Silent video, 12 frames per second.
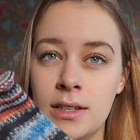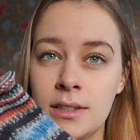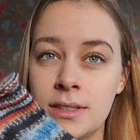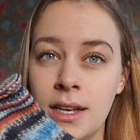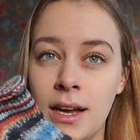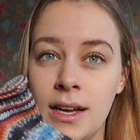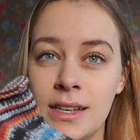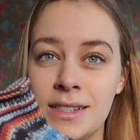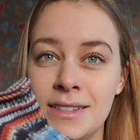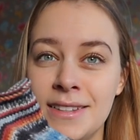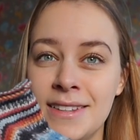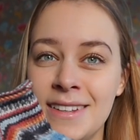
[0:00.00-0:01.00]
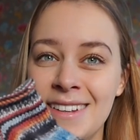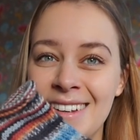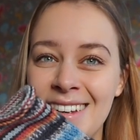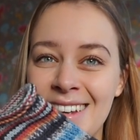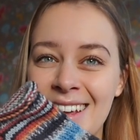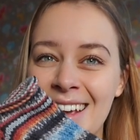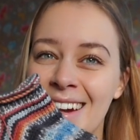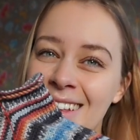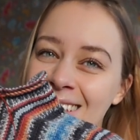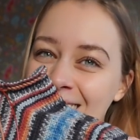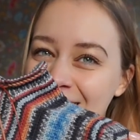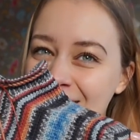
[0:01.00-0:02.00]
size. I
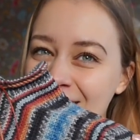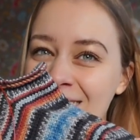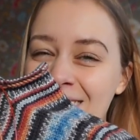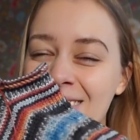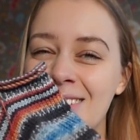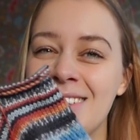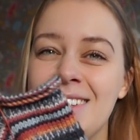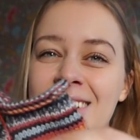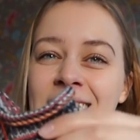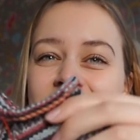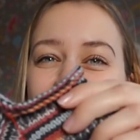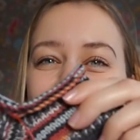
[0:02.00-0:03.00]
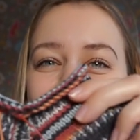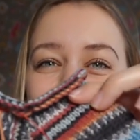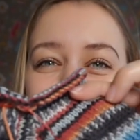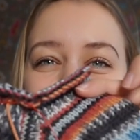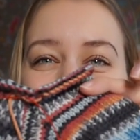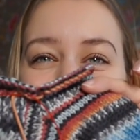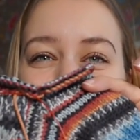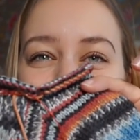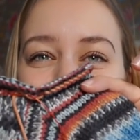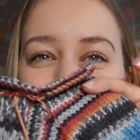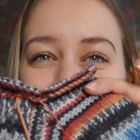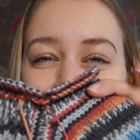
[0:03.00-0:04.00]
think it's so cute.
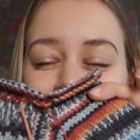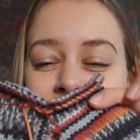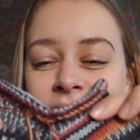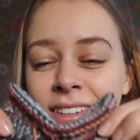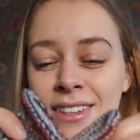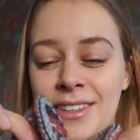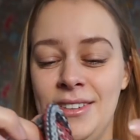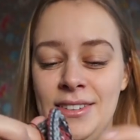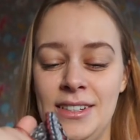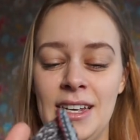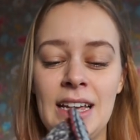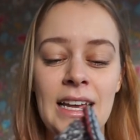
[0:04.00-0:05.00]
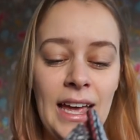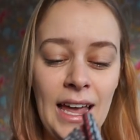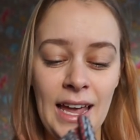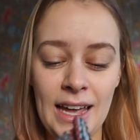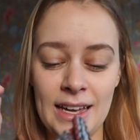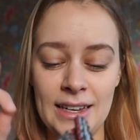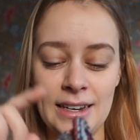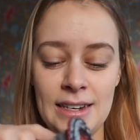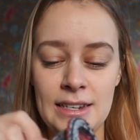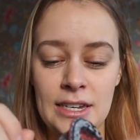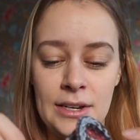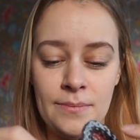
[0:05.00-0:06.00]
It's so cute.
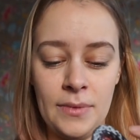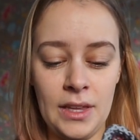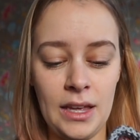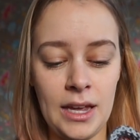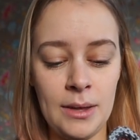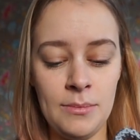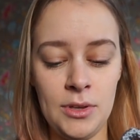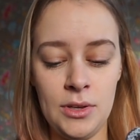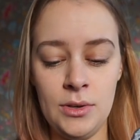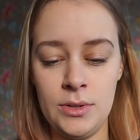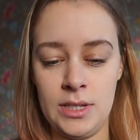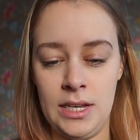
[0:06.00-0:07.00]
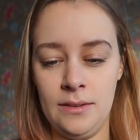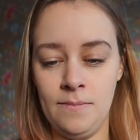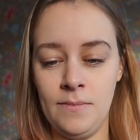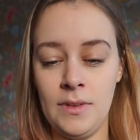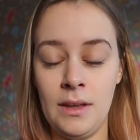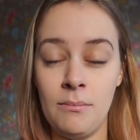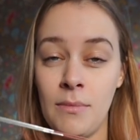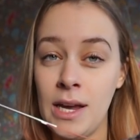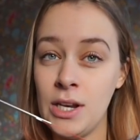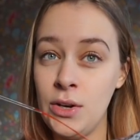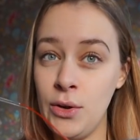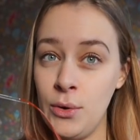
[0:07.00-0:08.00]
And I'm using my
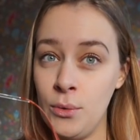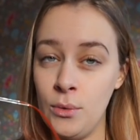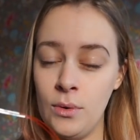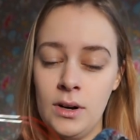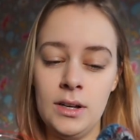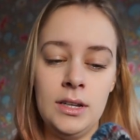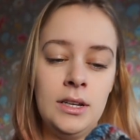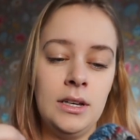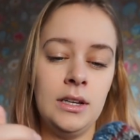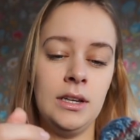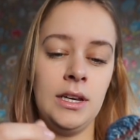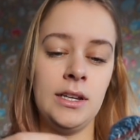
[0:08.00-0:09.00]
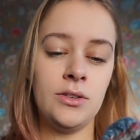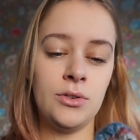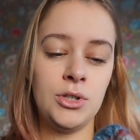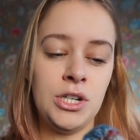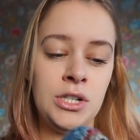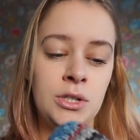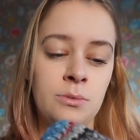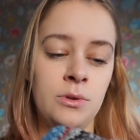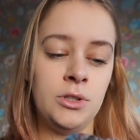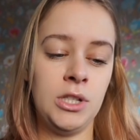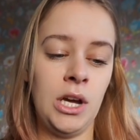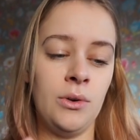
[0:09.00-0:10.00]
new
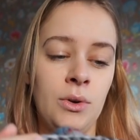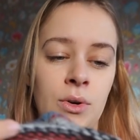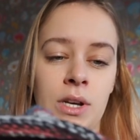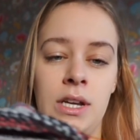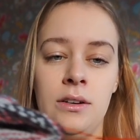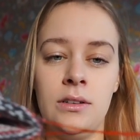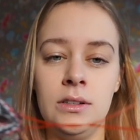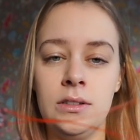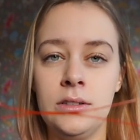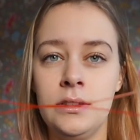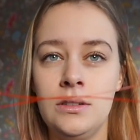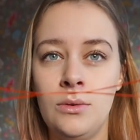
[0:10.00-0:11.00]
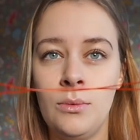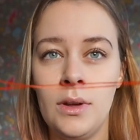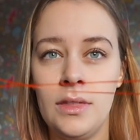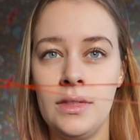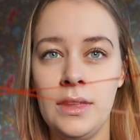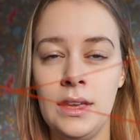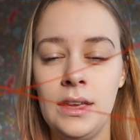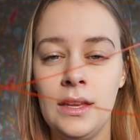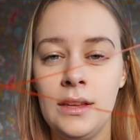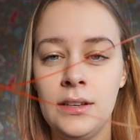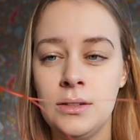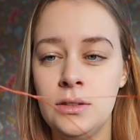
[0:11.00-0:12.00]
interchangeable ChiaoGoo needles with
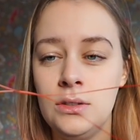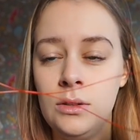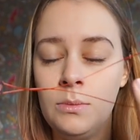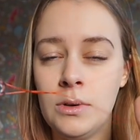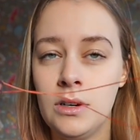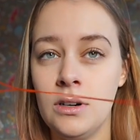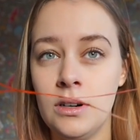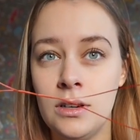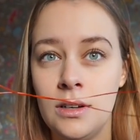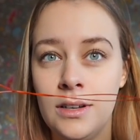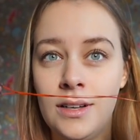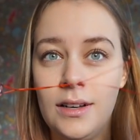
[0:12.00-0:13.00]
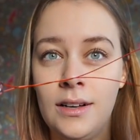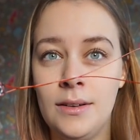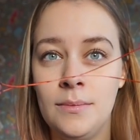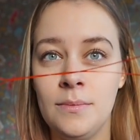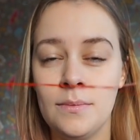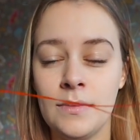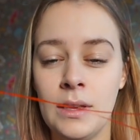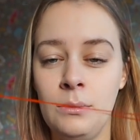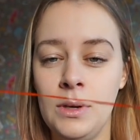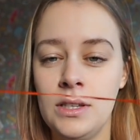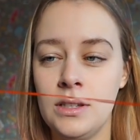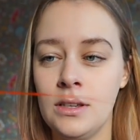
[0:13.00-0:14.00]
the super
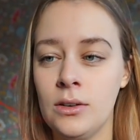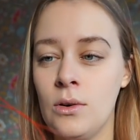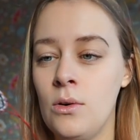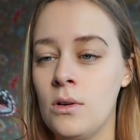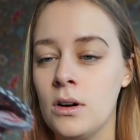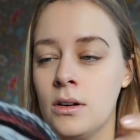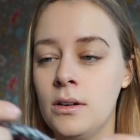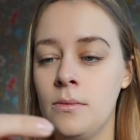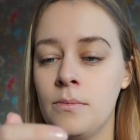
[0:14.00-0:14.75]
amazing cord,